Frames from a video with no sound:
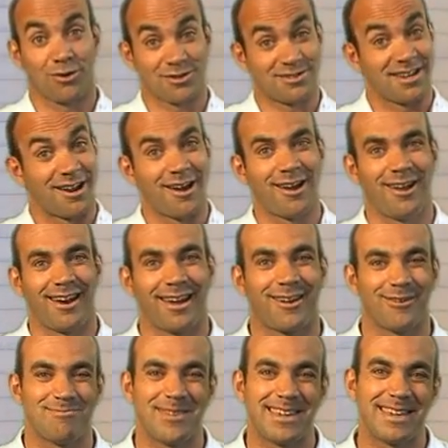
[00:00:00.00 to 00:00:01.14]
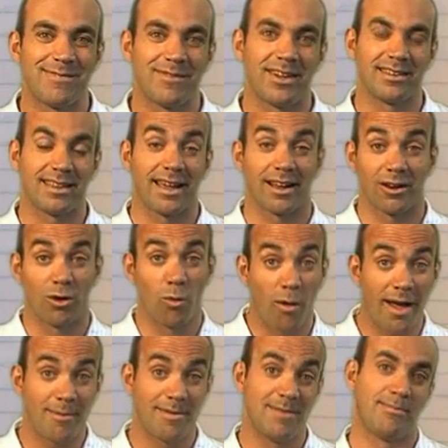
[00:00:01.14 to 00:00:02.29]
course, like a big event like Le
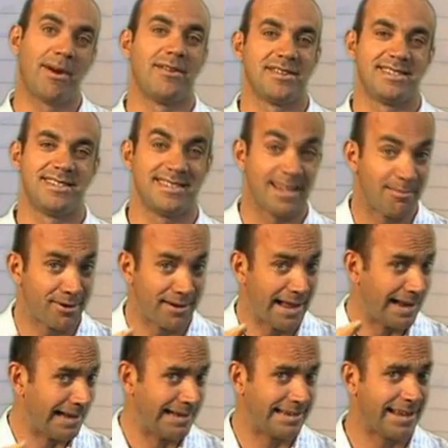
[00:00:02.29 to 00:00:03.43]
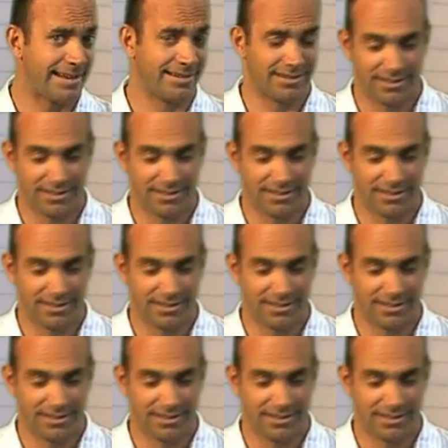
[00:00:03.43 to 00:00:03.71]
Web in Paris, December 9 and 10.